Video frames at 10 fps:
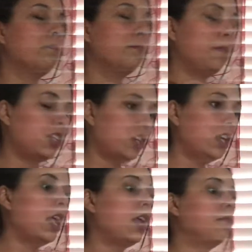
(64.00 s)
patient
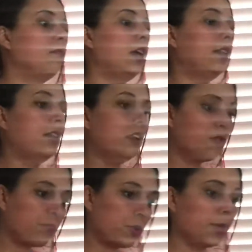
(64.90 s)
name and date
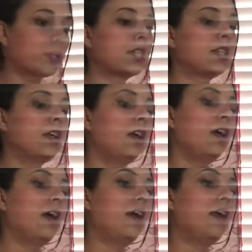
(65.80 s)
of birth
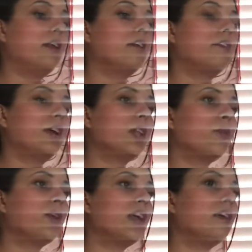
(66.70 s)
and right
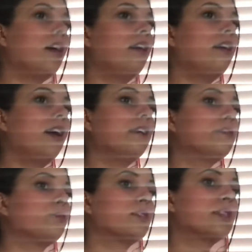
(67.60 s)
away uh, i
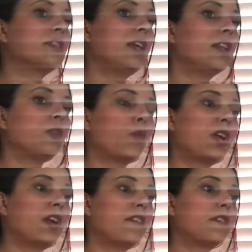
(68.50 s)
have to send it
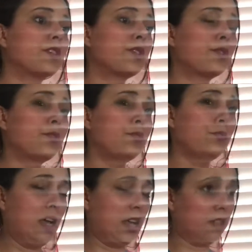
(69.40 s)
wherever it
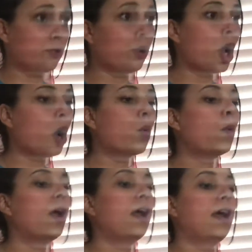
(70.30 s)
has to go
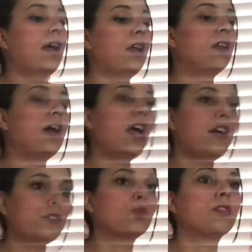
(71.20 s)
and i
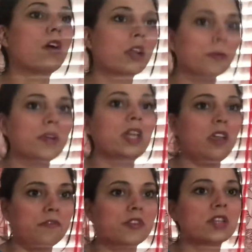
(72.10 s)
have to document
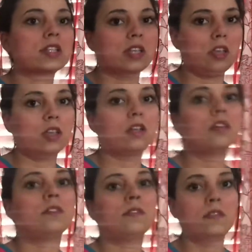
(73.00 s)
everything
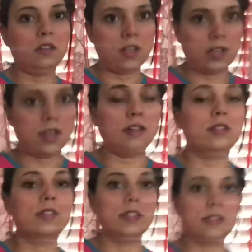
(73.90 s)

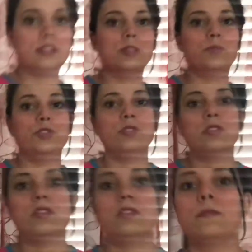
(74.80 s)
and this is the producer